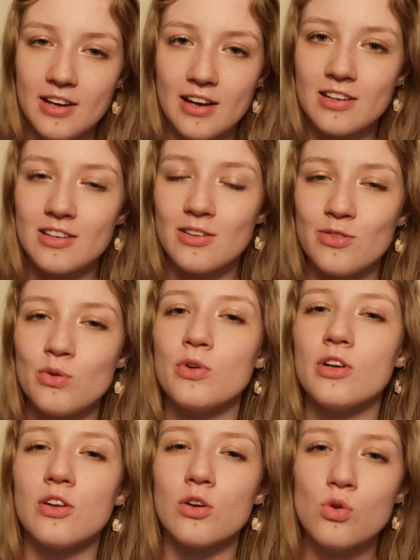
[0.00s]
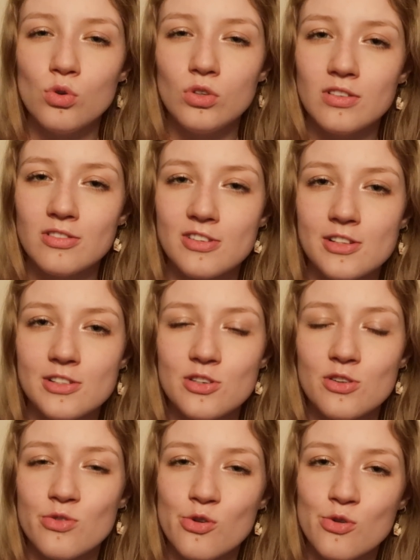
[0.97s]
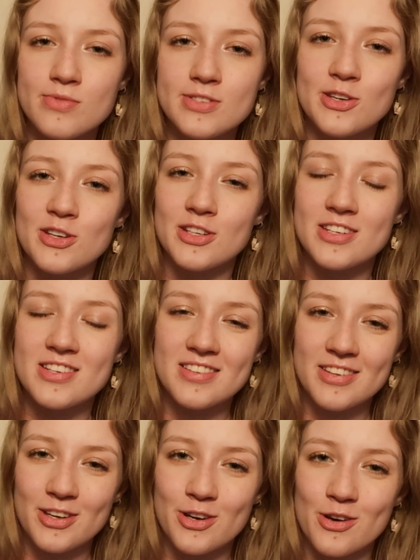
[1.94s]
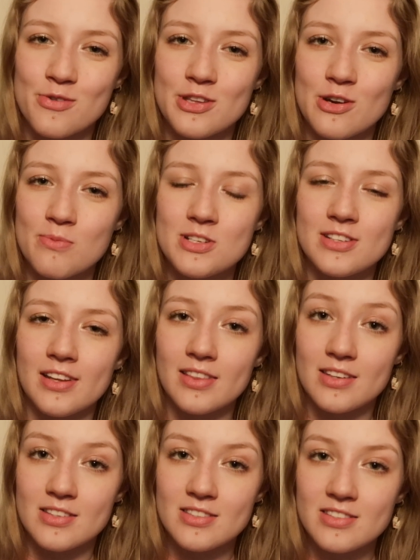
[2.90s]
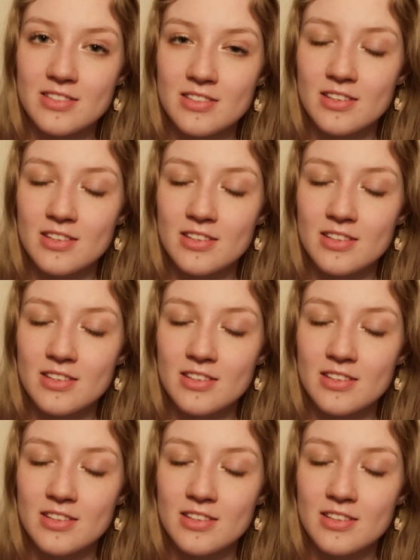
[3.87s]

and if you wanted a cooler feel to your rooms, you could go with an option like this